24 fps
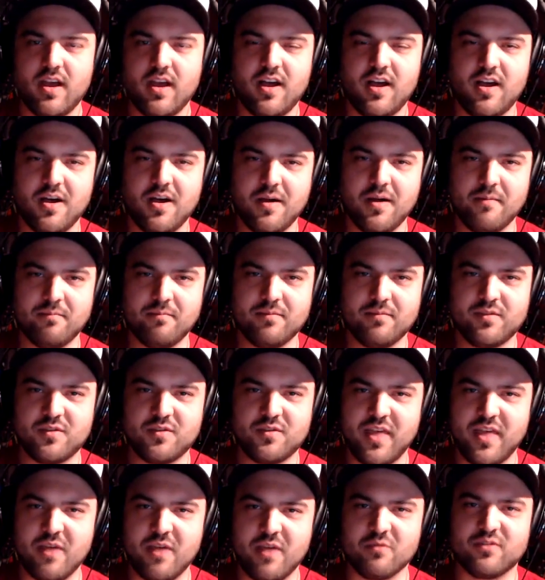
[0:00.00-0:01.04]

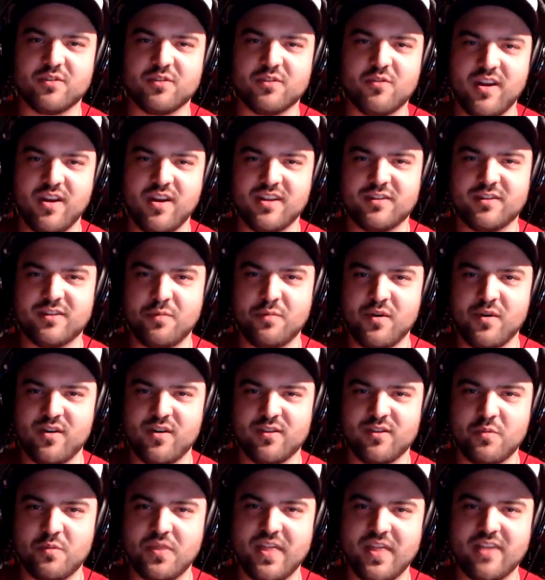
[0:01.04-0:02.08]
So that was a great
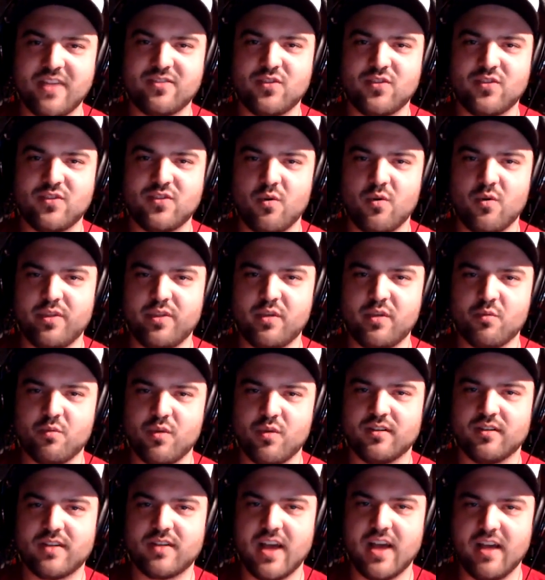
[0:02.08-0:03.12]
experience, but that's the only
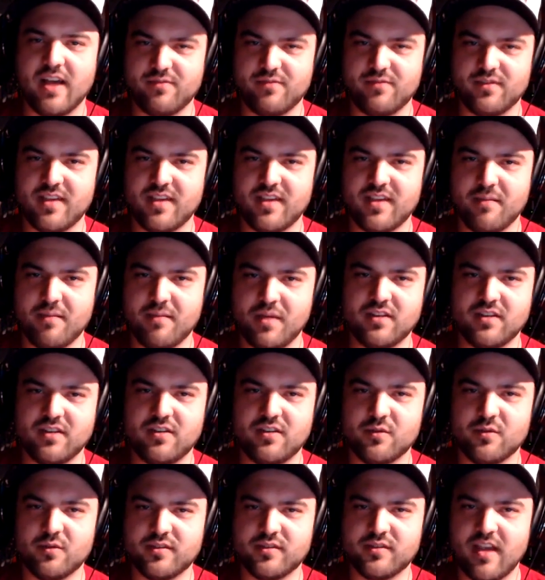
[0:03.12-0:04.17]
real conference I've been
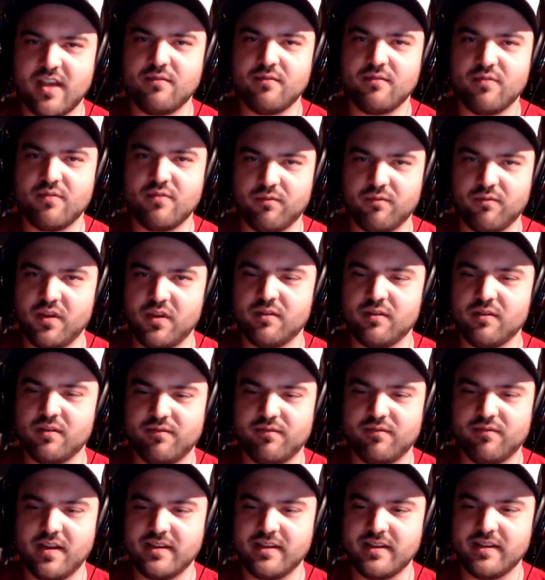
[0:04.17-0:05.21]
to aside from Freedom
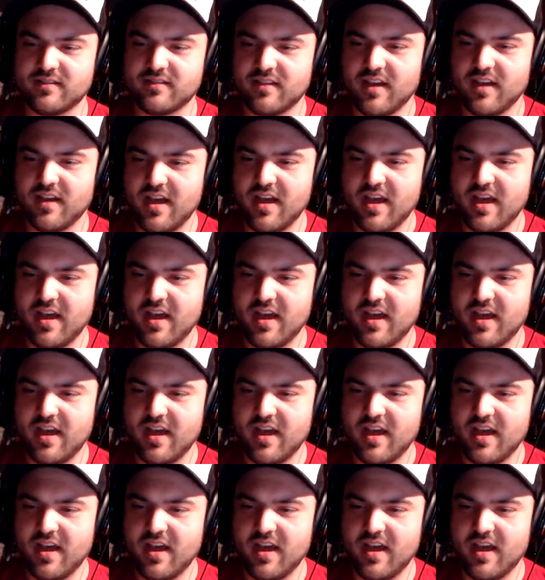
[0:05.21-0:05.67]
Fest.